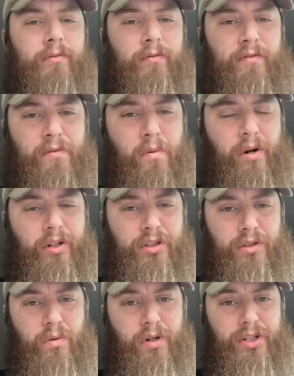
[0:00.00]
foreign
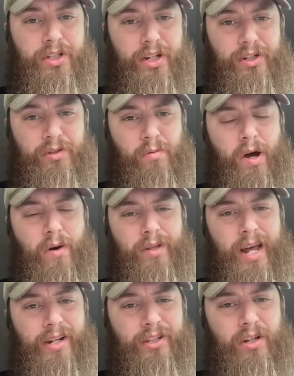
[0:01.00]
source as well
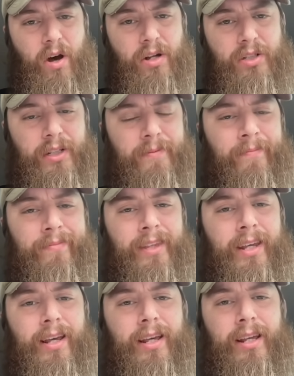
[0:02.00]
that is causing
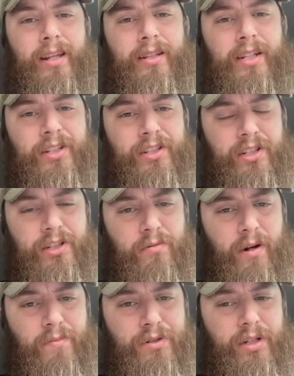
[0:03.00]
these
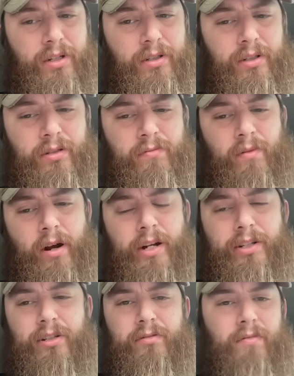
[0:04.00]
disruptions,
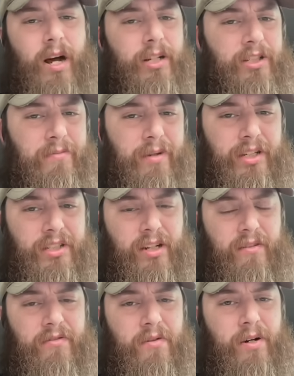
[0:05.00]
right? So lots of big
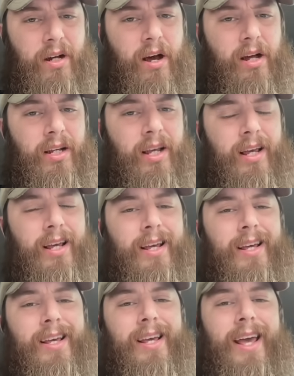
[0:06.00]
stuff going on
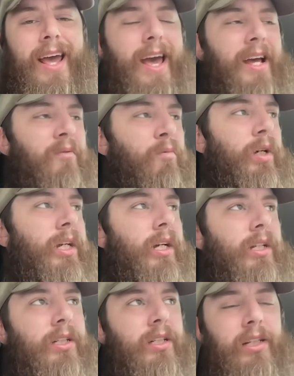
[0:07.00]
and we
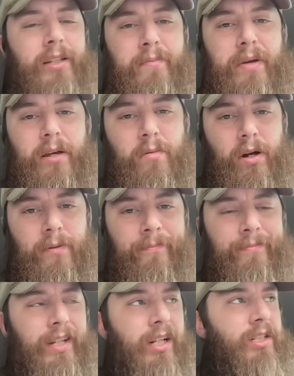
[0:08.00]
could see the big one.
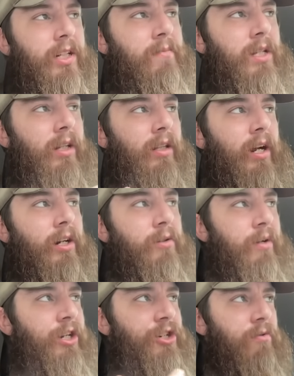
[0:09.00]
It seems like they're
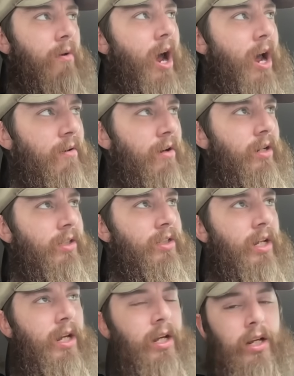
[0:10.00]
doing dry
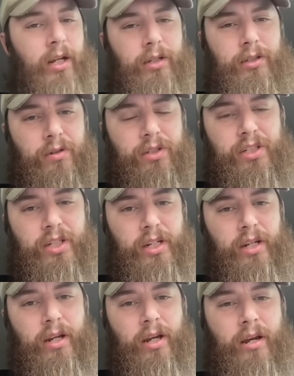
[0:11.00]
runs to
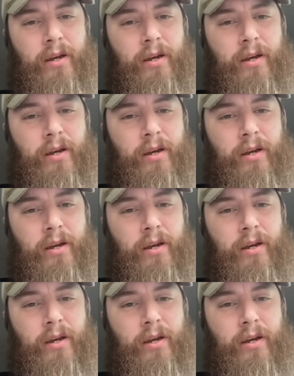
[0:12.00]
see